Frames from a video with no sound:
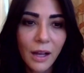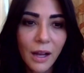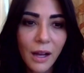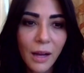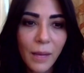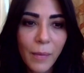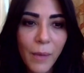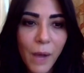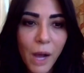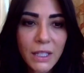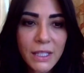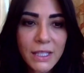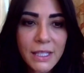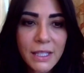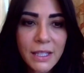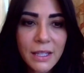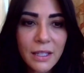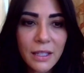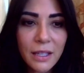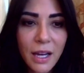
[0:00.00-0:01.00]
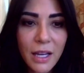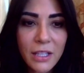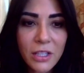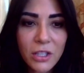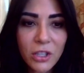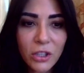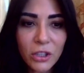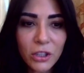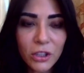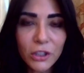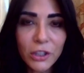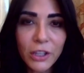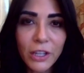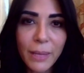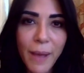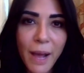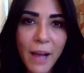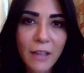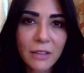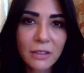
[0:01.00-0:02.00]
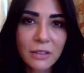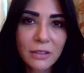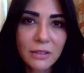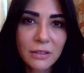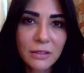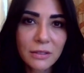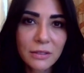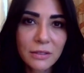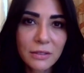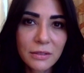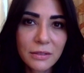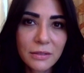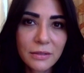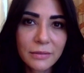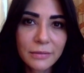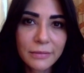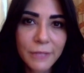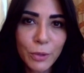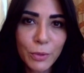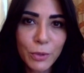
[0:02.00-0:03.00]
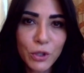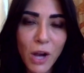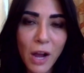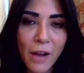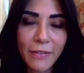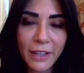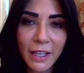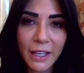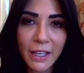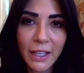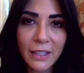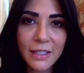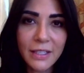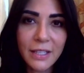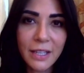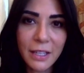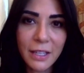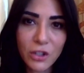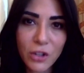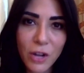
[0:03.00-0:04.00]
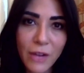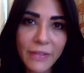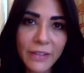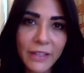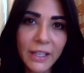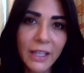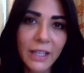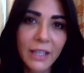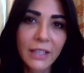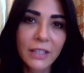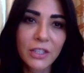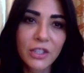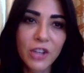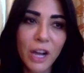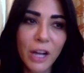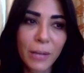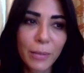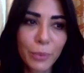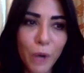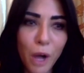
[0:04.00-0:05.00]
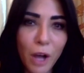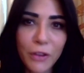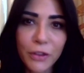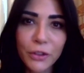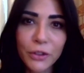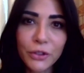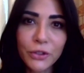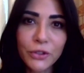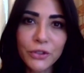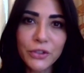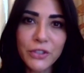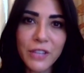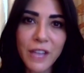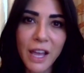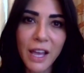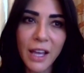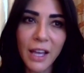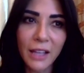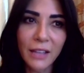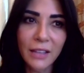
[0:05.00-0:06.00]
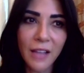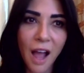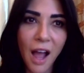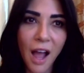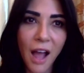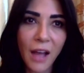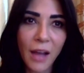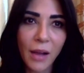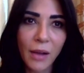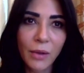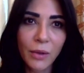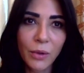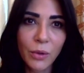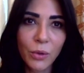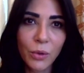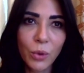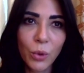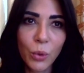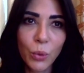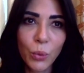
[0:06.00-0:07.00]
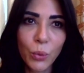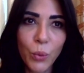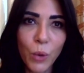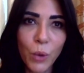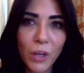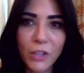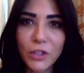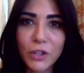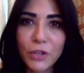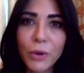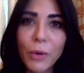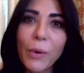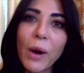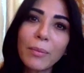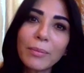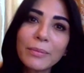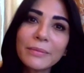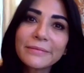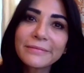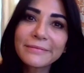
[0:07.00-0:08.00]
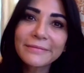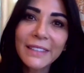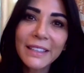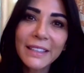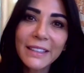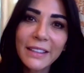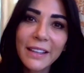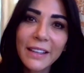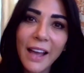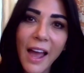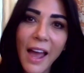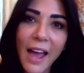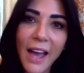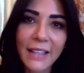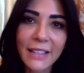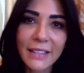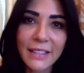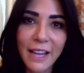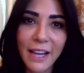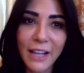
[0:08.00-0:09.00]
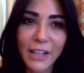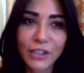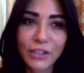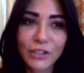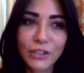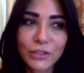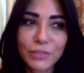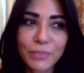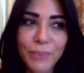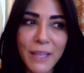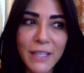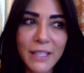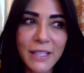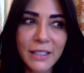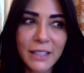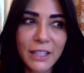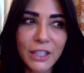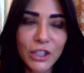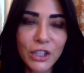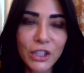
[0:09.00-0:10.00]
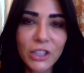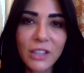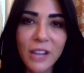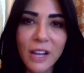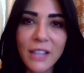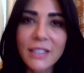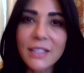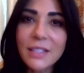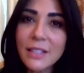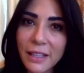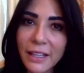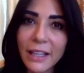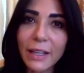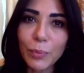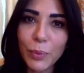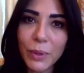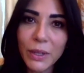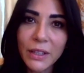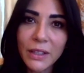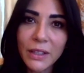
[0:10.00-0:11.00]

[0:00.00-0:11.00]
Um, honestly, the, I started learning about human trafficking and sex trafficking and child brothels, and I wanted to throw up. And I basically could not sleep.